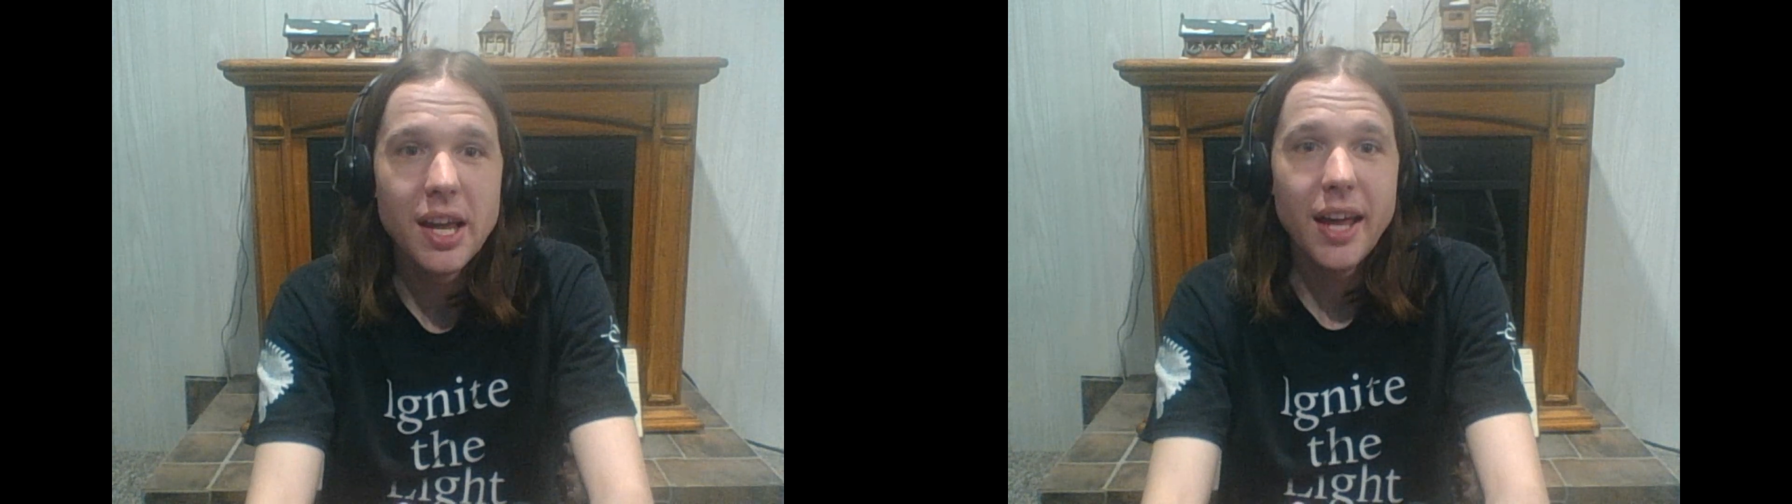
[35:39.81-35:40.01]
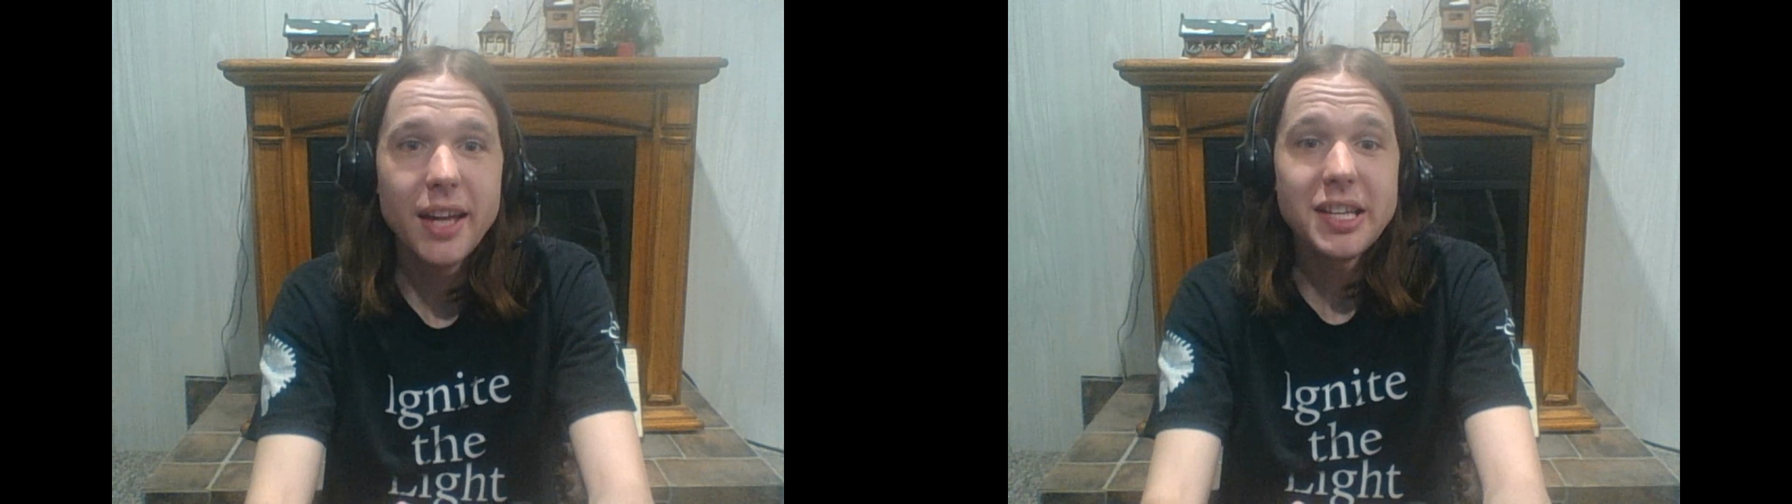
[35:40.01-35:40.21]

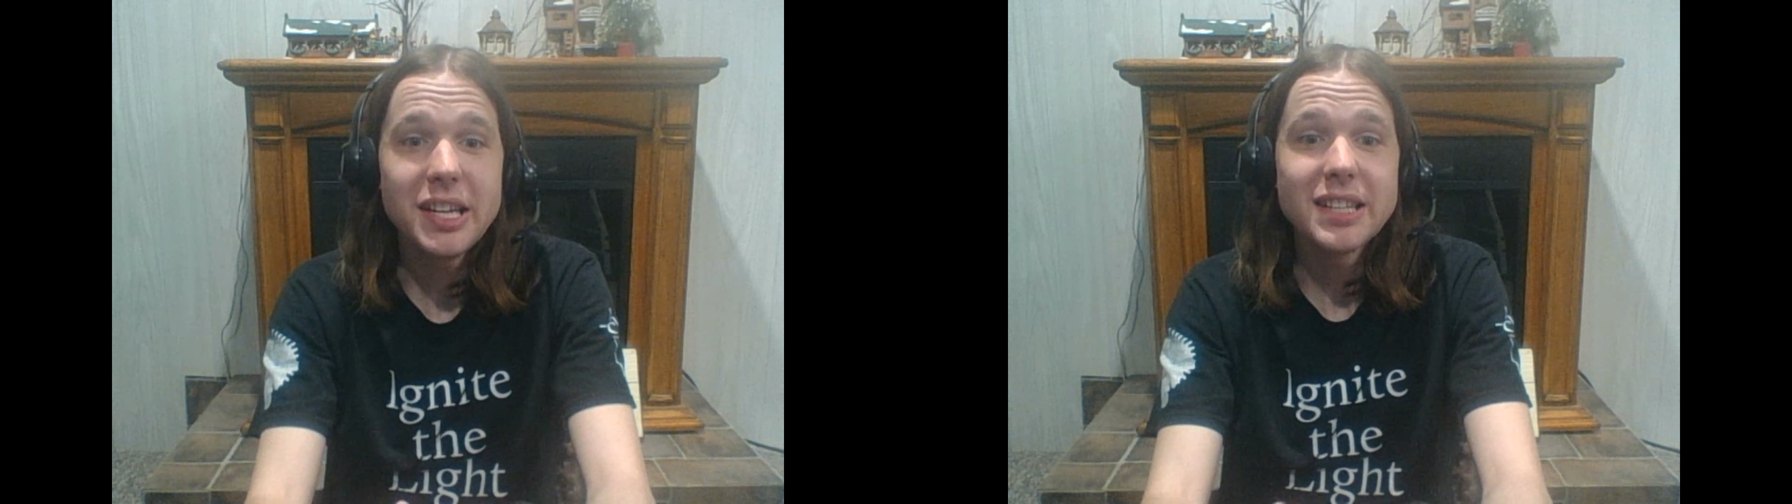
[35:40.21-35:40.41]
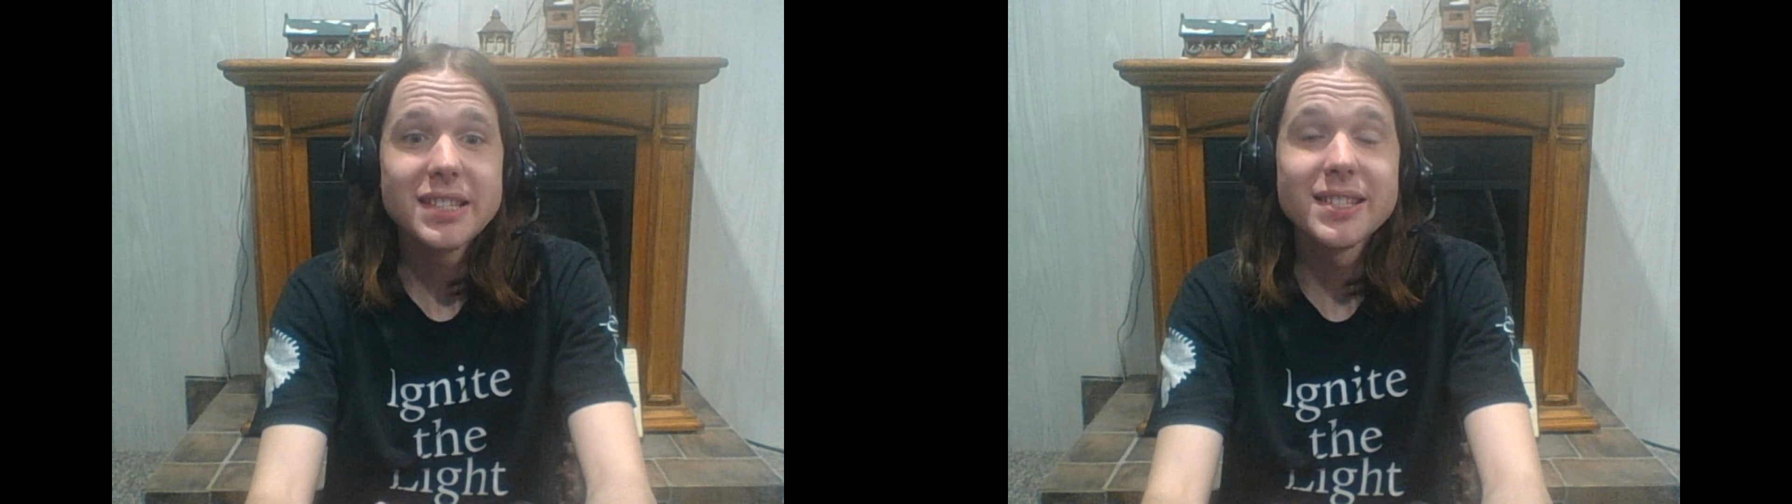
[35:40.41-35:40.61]
and
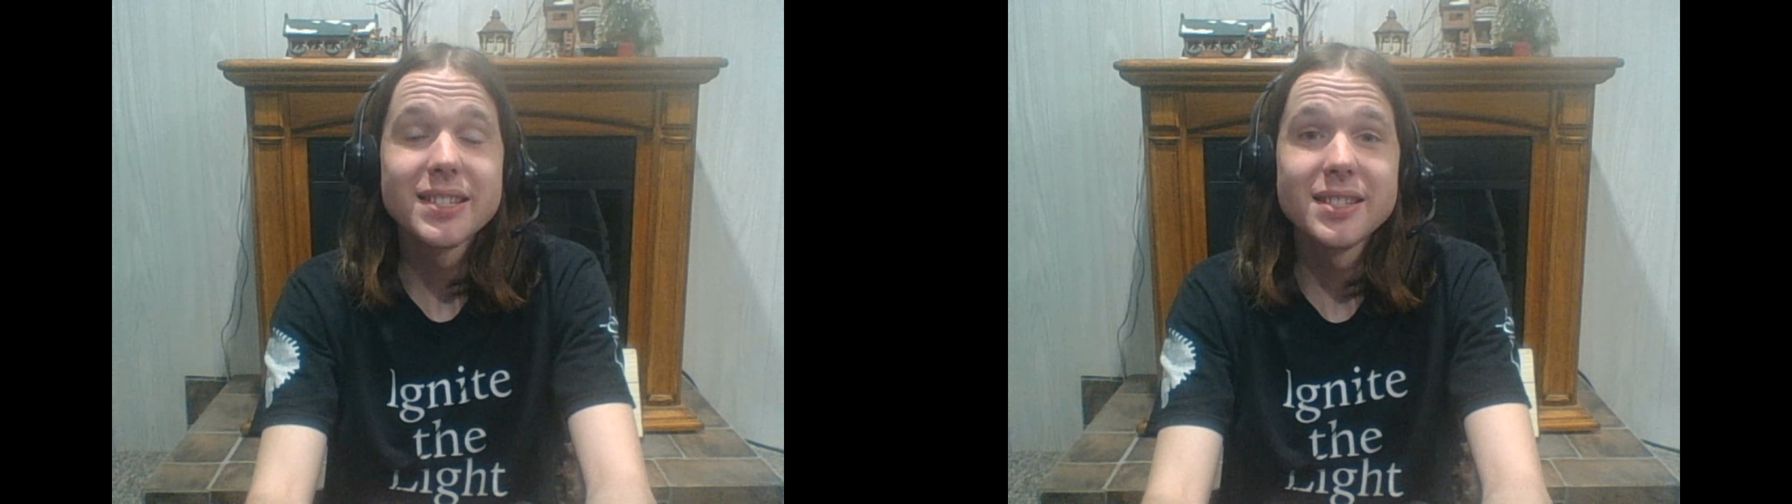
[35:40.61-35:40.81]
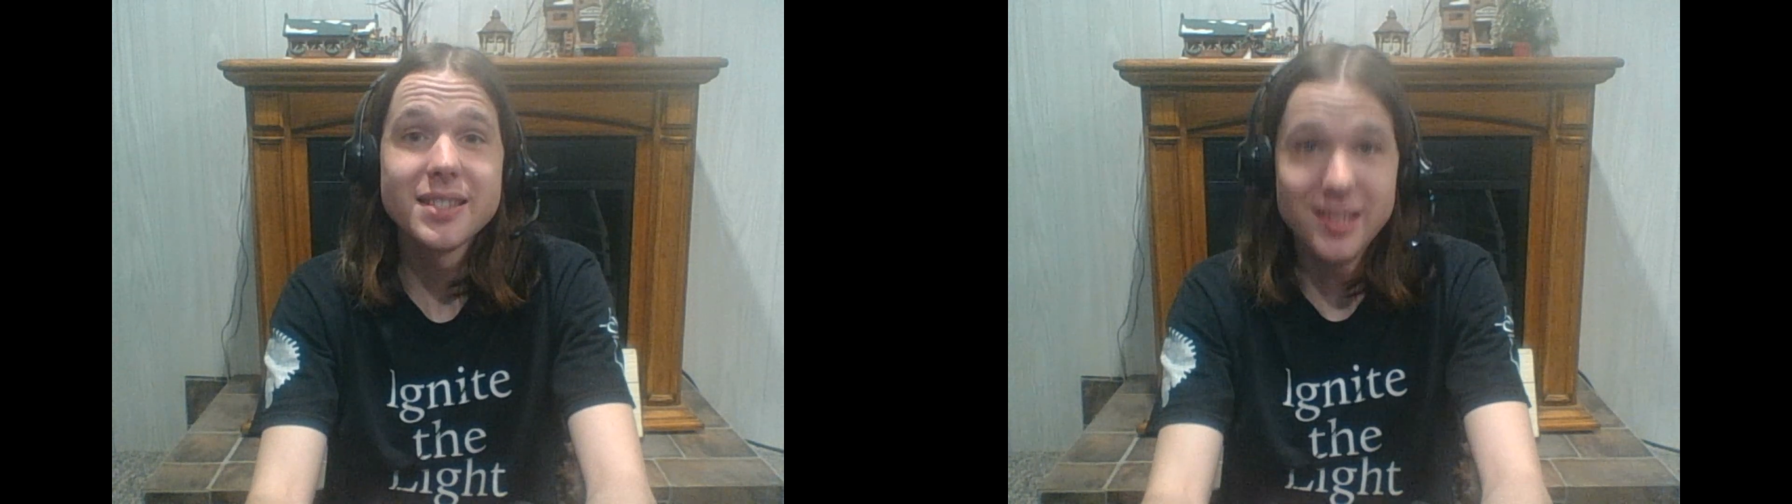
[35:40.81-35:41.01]
yet
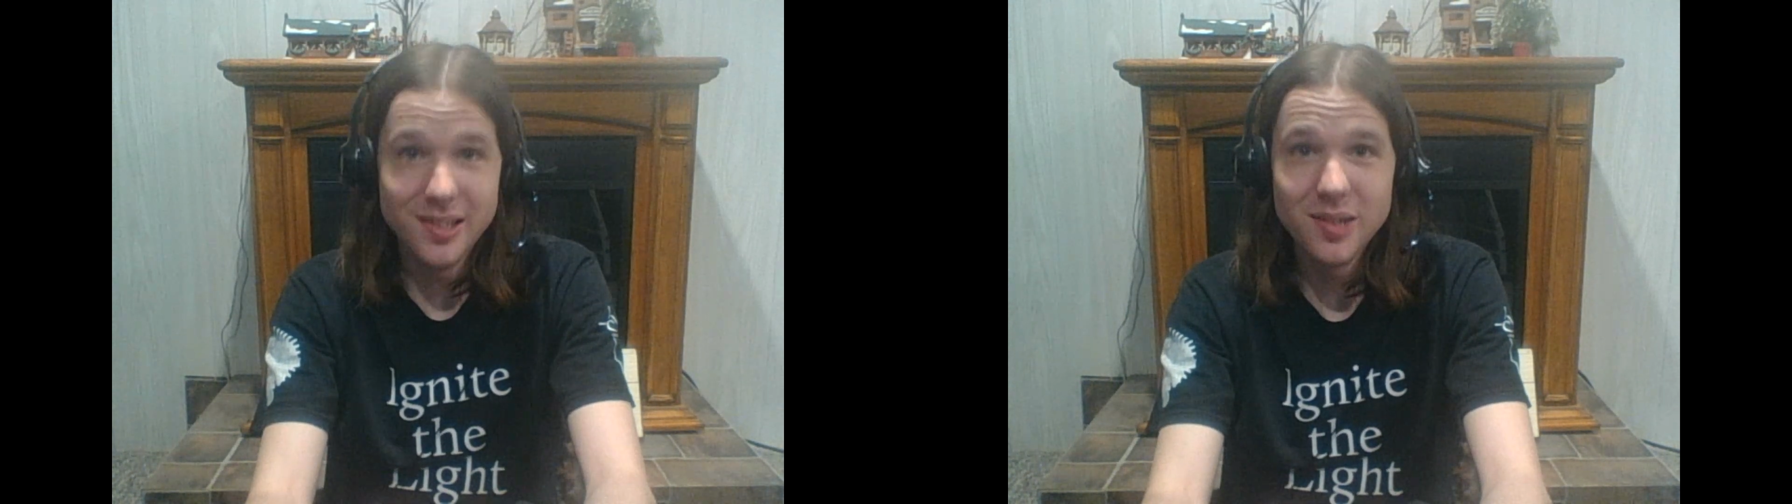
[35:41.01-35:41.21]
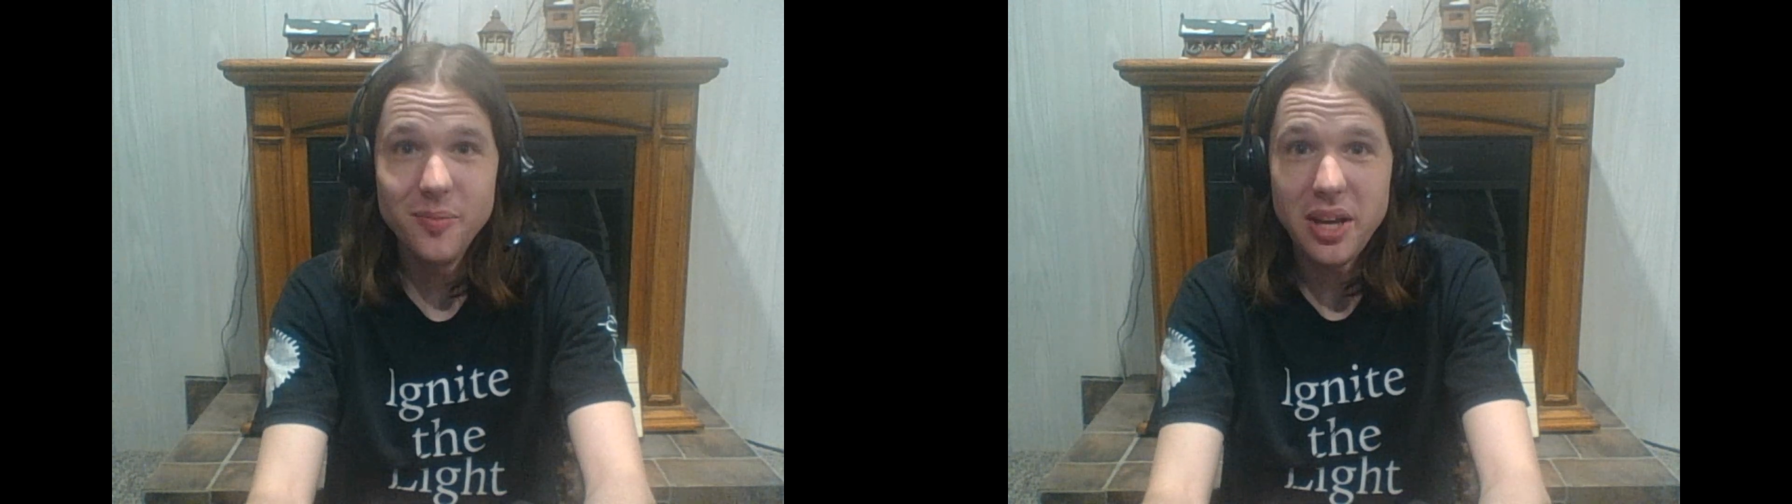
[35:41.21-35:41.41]

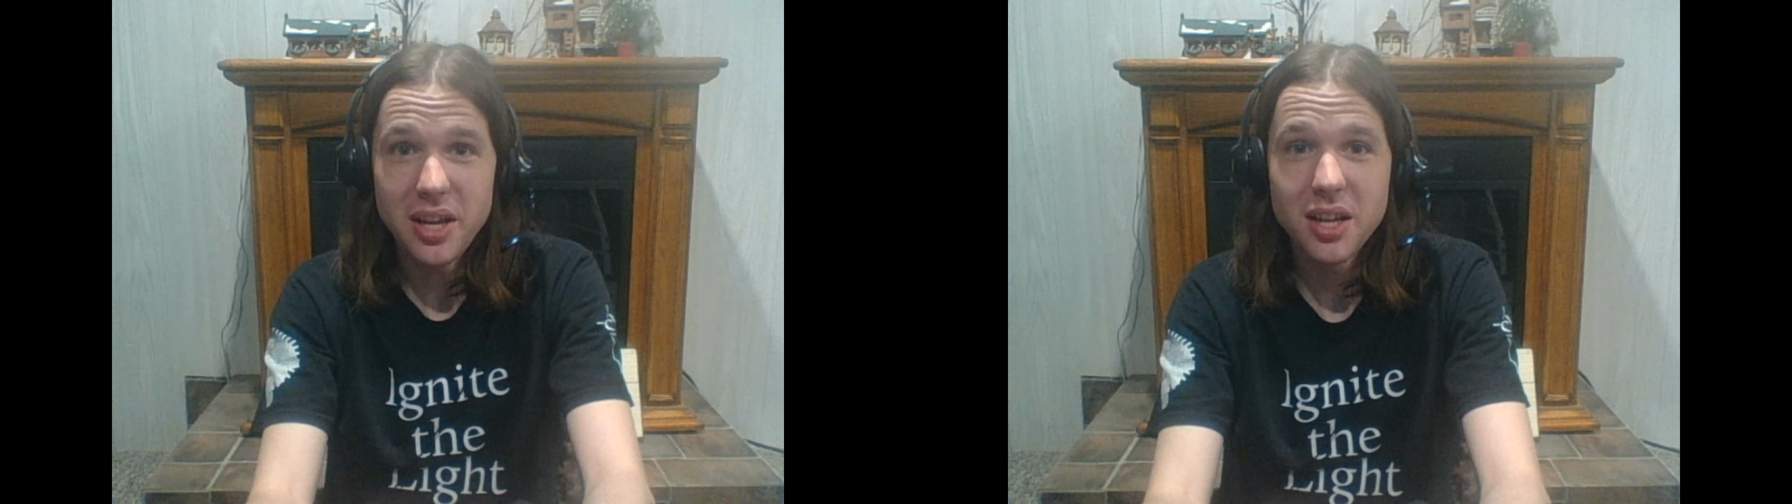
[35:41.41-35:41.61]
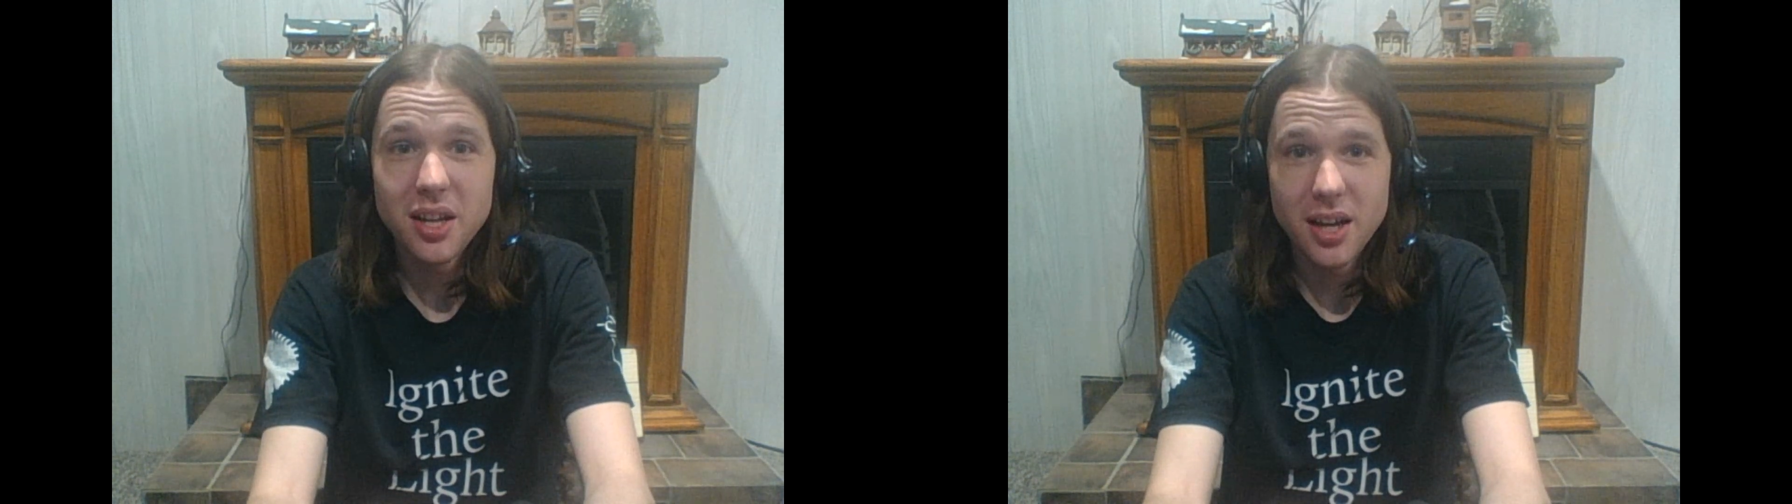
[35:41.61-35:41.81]
still make it